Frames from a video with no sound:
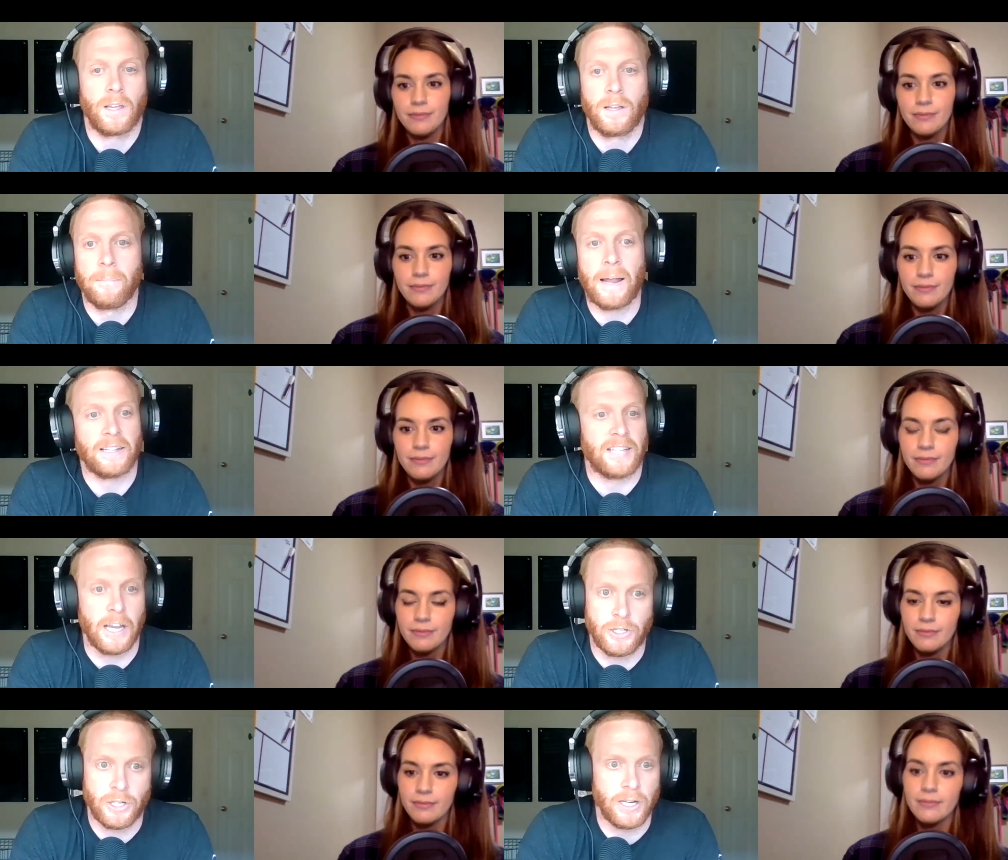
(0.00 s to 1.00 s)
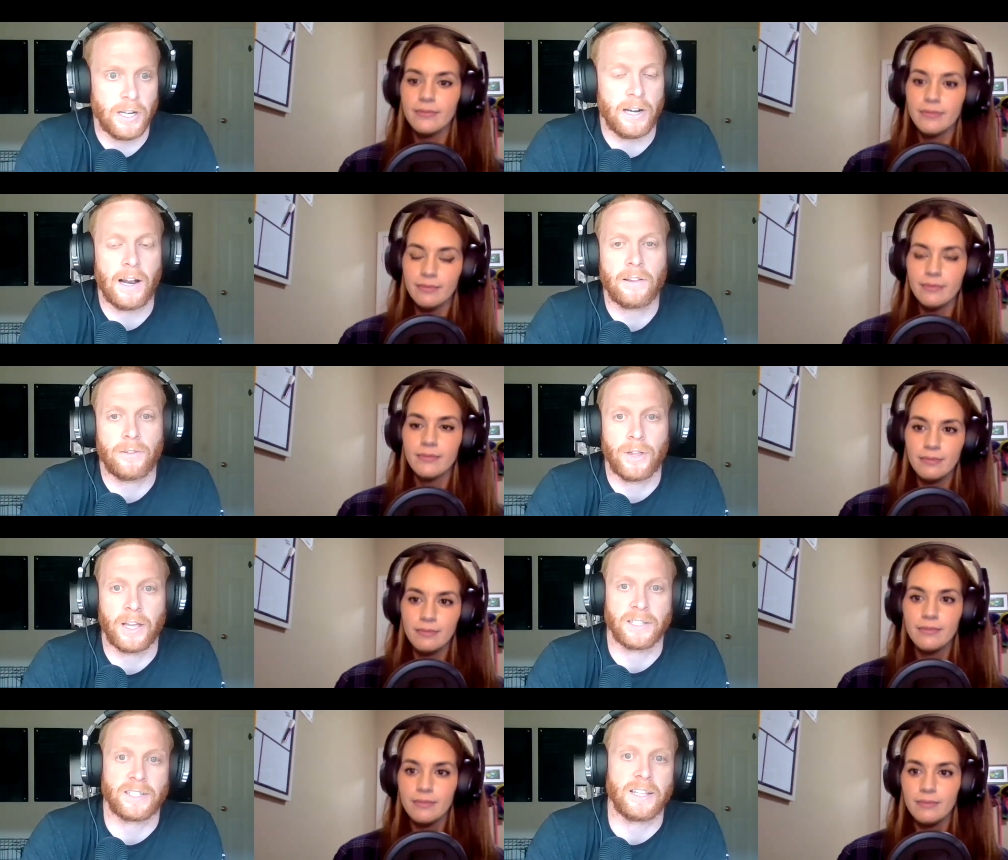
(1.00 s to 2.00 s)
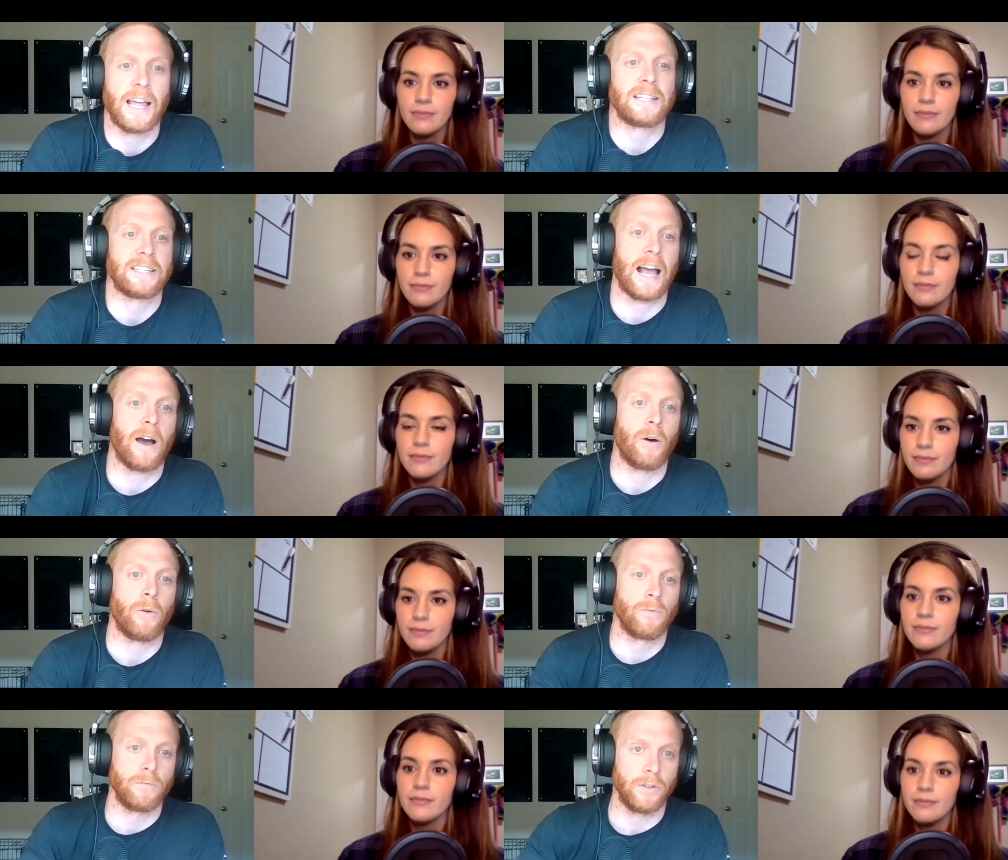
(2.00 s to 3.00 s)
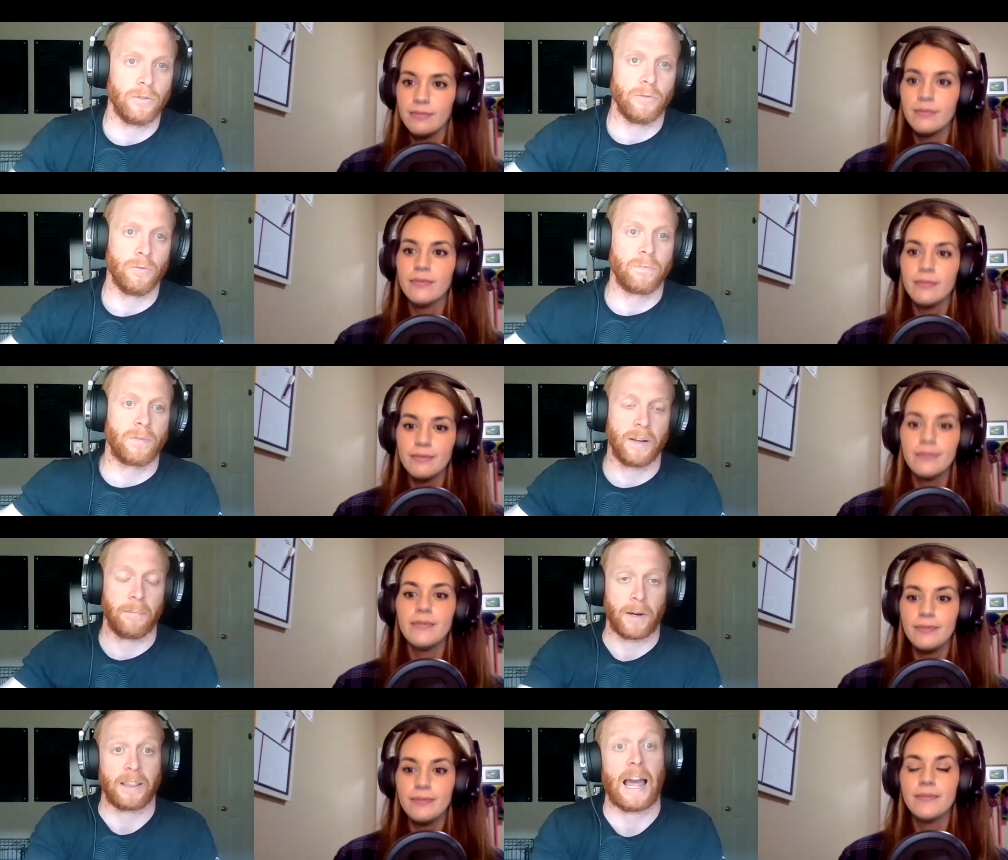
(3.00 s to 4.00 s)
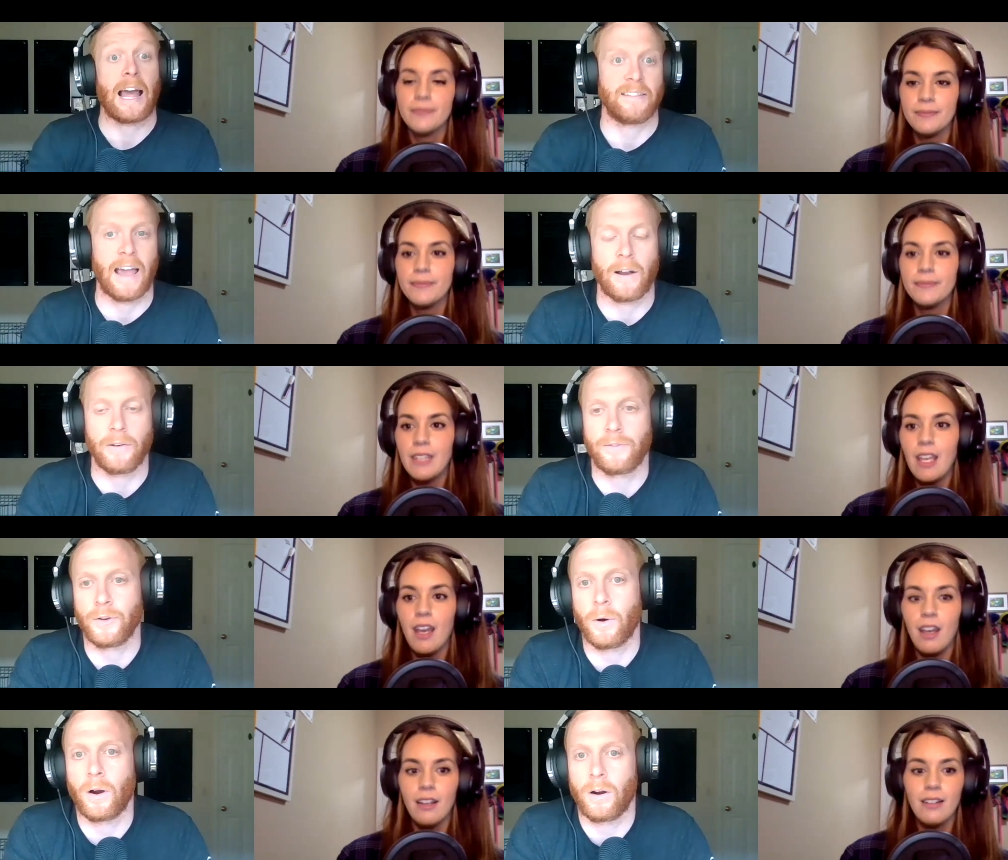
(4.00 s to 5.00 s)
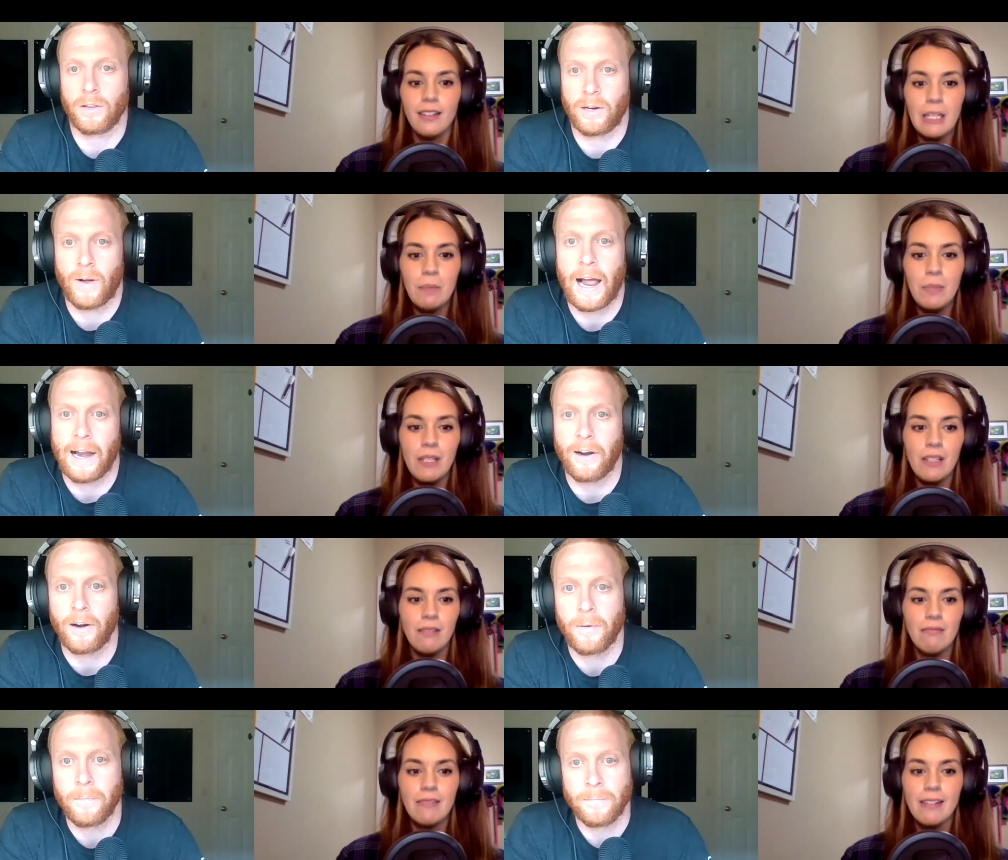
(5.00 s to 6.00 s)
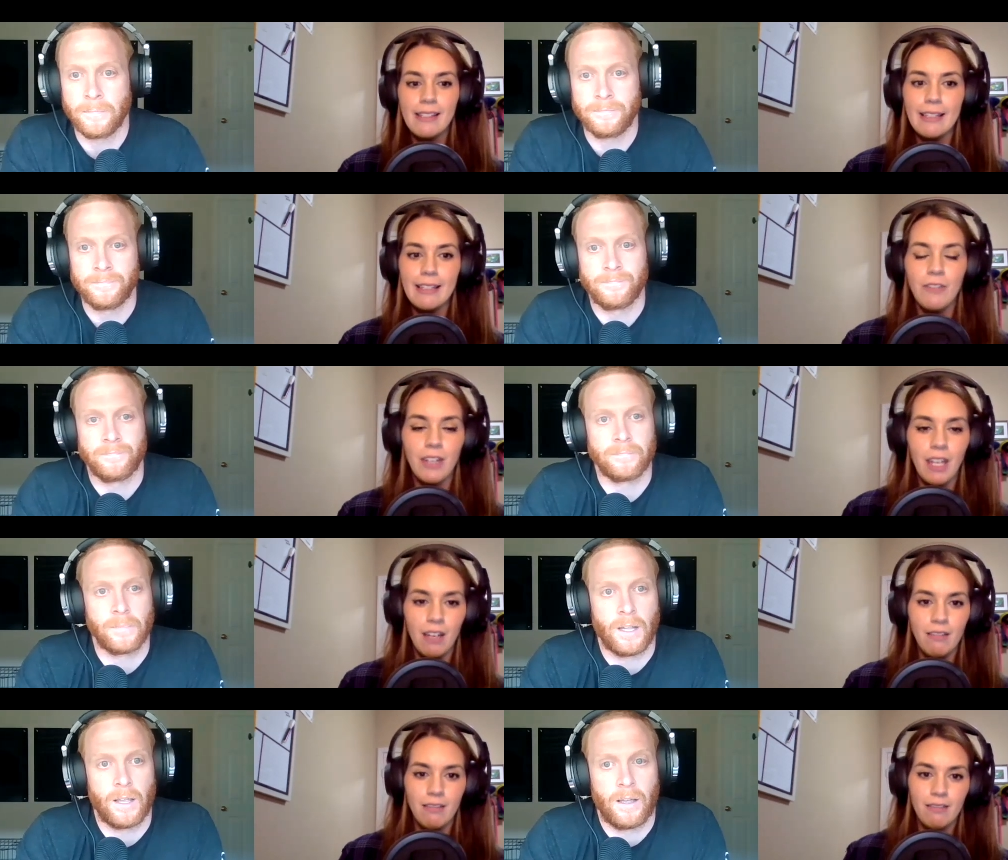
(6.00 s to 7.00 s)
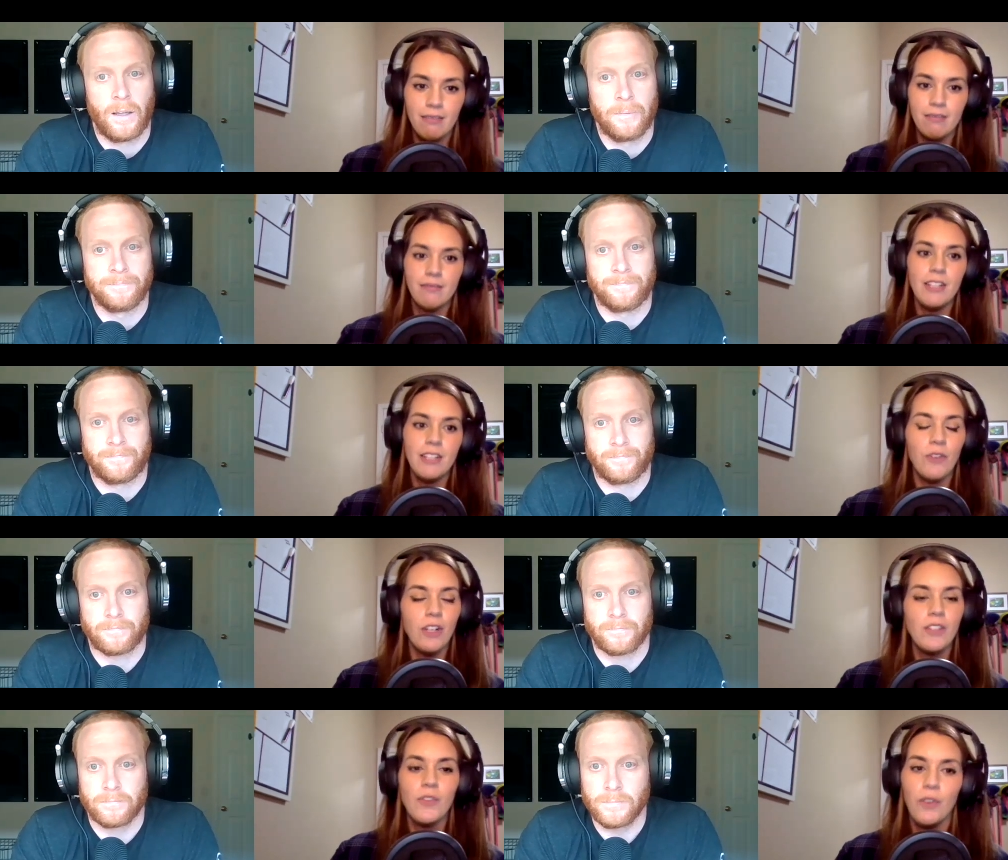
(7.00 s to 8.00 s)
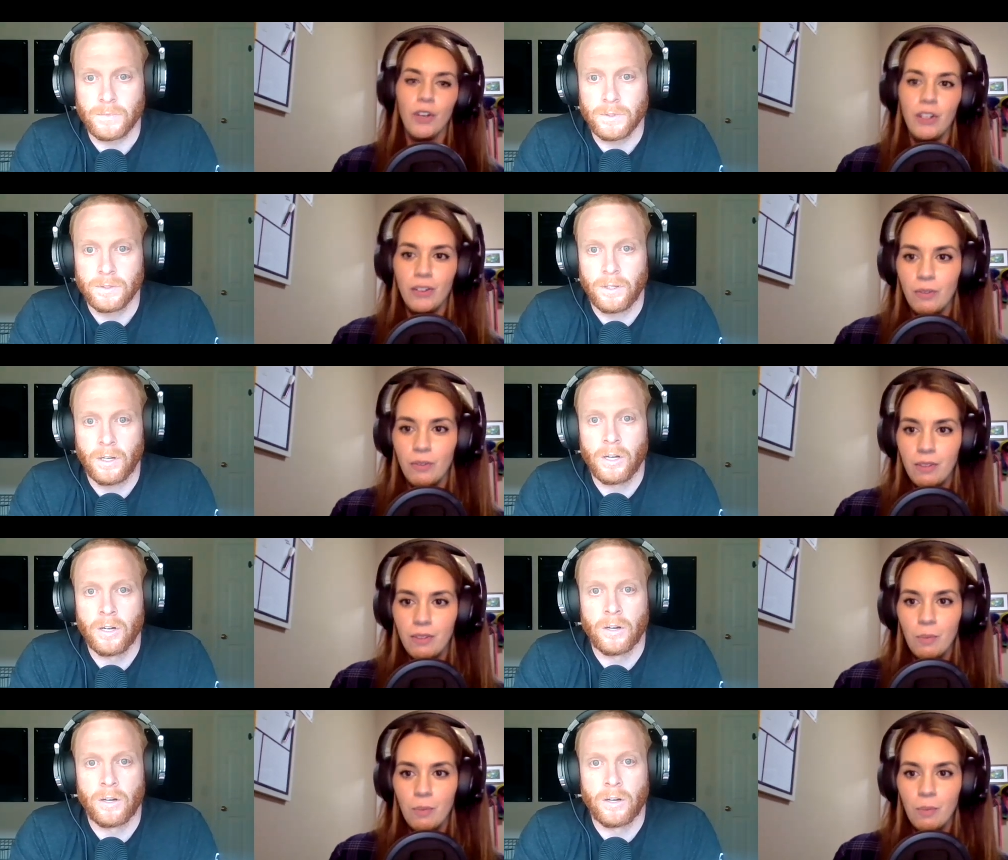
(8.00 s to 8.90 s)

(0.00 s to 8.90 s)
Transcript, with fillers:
Speaker 1: meditation and other things and that's how you can bring that down if yeah, you are a little it can higher.
Speaker 2: be a significant difference for you the